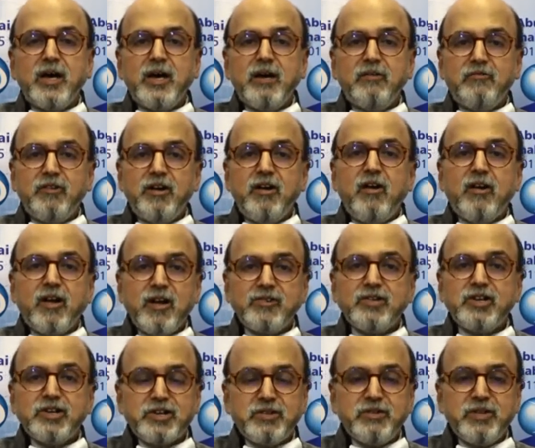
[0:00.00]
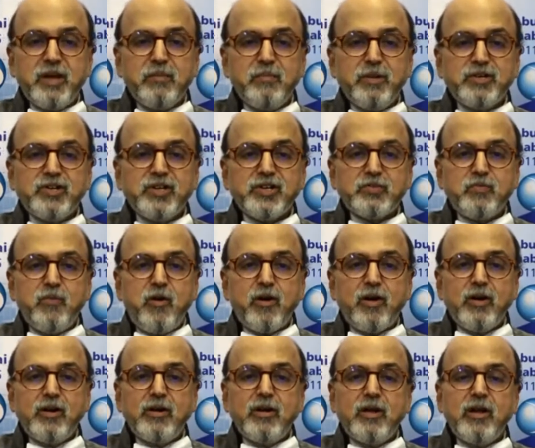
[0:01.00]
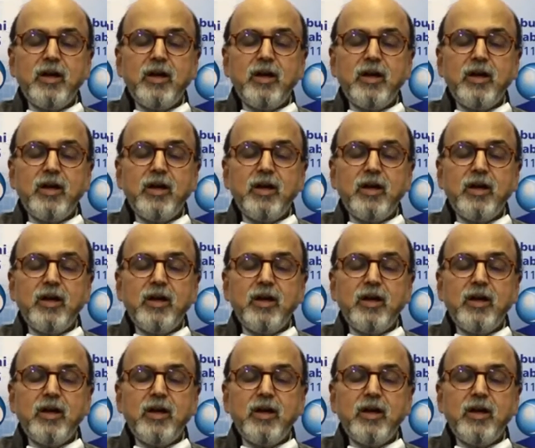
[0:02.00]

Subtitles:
reorganization of their business model,